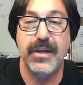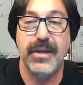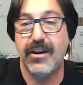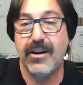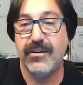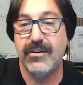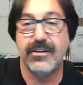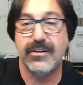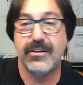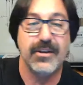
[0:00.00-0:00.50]

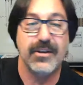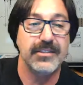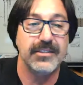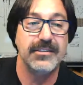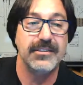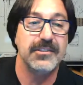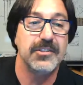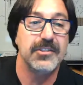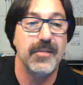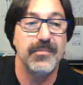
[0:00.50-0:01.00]
air across
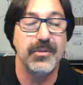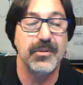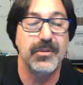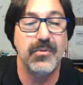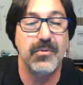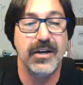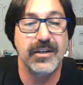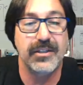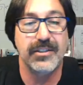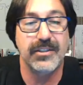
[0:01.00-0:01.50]
the top of the
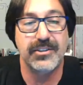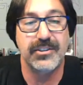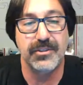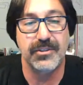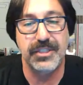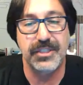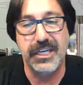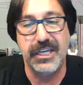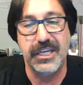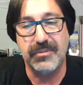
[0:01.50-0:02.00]
water so
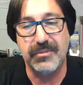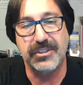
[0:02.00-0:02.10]
teams